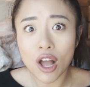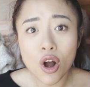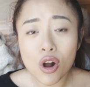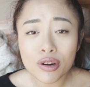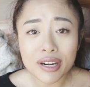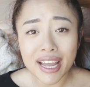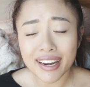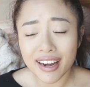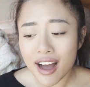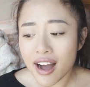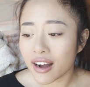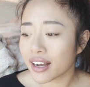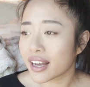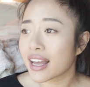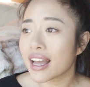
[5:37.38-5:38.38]
all day
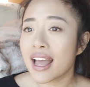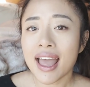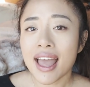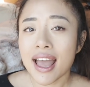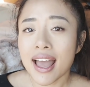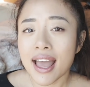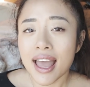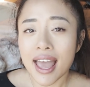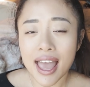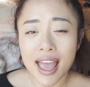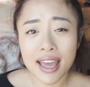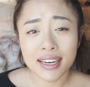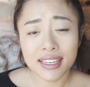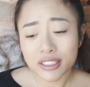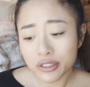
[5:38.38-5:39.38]
long.
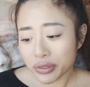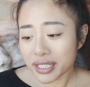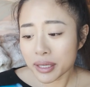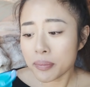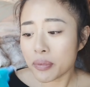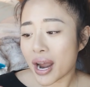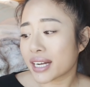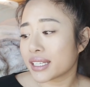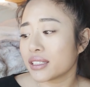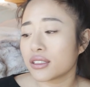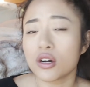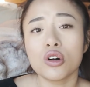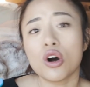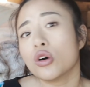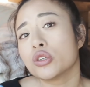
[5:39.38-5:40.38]
And it's really
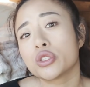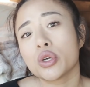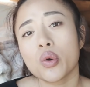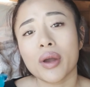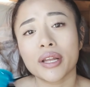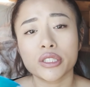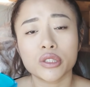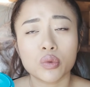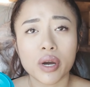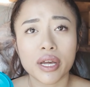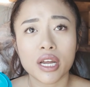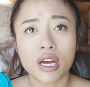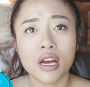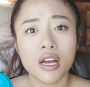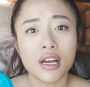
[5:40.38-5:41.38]
practical also when you
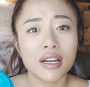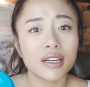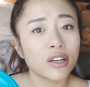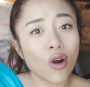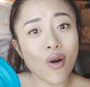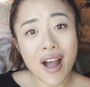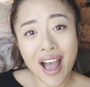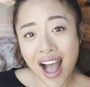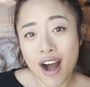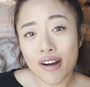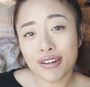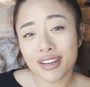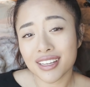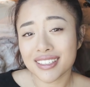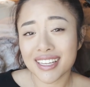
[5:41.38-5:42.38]
want to go
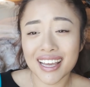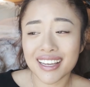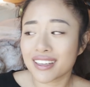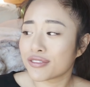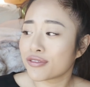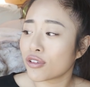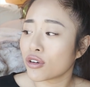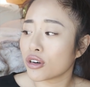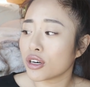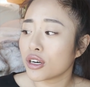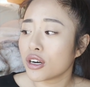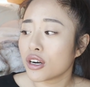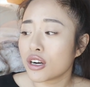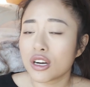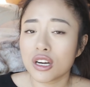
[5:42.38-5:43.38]
out and take it for
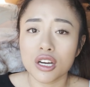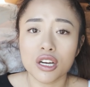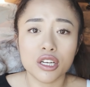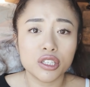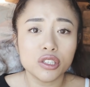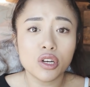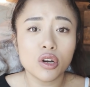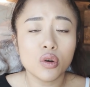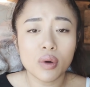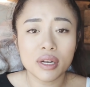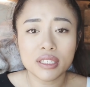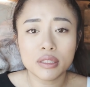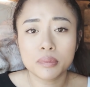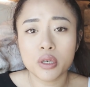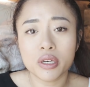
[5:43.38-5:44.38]
you know,
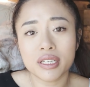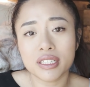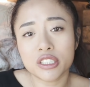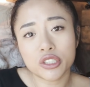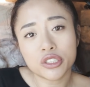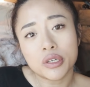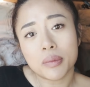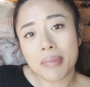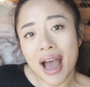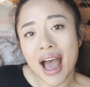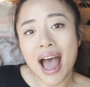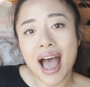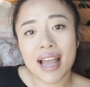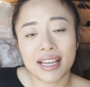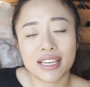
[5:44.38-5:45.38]
want to put it into your
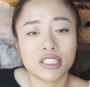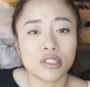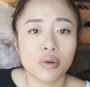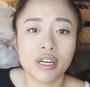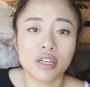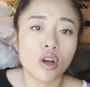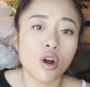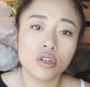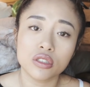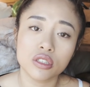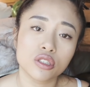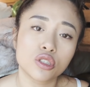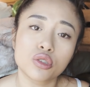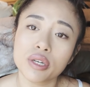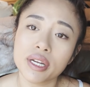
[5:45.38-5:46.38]
bag and you want to go on
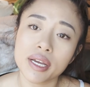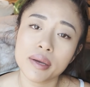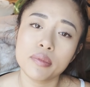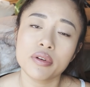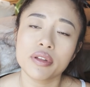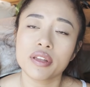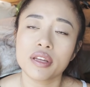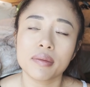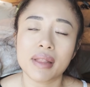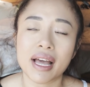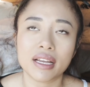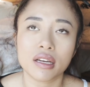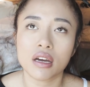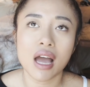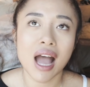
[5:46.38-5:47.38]
a trip with him,
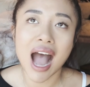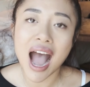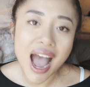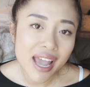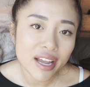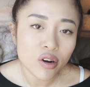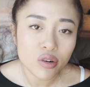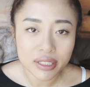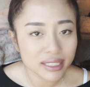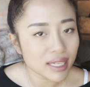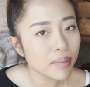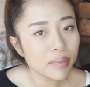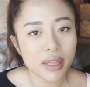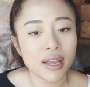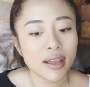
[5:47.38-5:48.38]
like a hike or
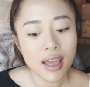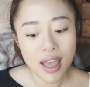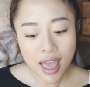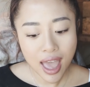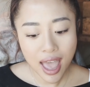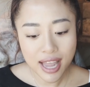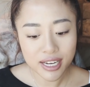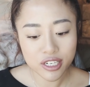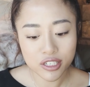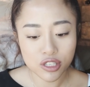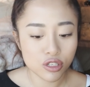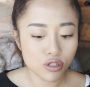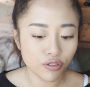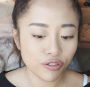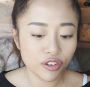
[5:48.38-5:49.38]
something, and
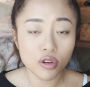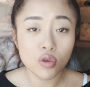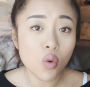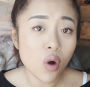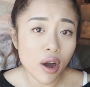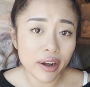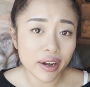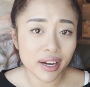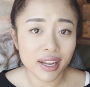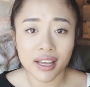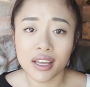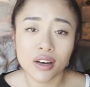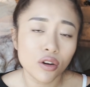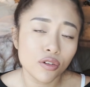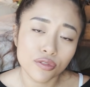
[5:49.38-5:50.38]
to fill water
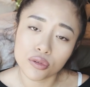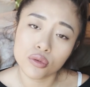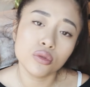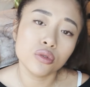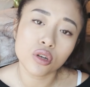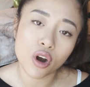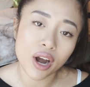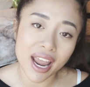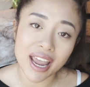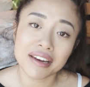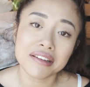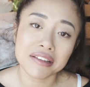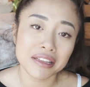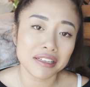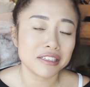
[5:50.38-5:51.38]
in or food or
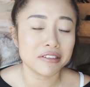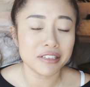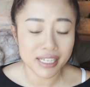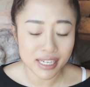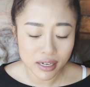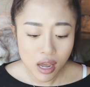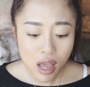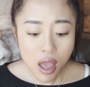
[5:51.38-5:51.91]
anything you need.